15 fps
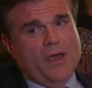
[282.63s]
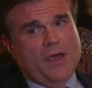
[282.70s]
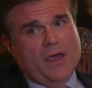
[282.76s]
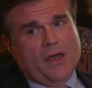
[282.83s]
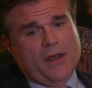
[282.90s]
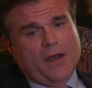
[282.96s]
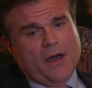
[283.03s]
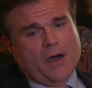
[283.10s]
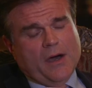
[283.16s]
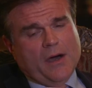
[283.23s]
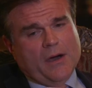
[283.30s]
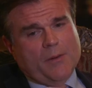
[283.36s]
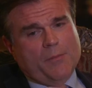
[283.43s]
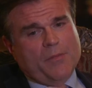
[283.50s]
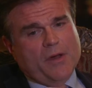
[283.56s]
And
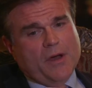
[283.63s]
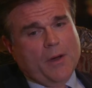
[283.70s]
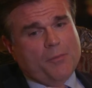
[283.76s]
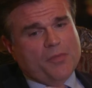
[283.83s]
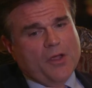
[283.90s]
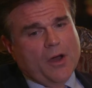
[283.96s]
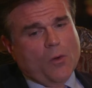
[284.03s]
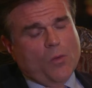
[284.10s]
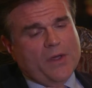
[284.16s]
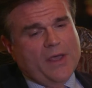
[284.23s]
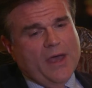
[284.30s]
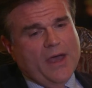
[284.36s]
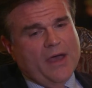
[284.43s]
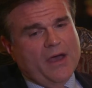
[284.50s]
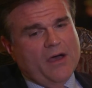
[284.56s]
up there we
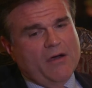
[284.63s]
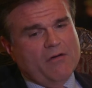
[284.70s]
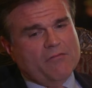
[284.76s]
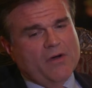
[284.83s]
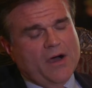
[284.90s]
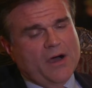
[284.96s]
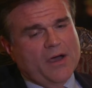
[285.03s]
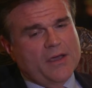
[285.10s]
have,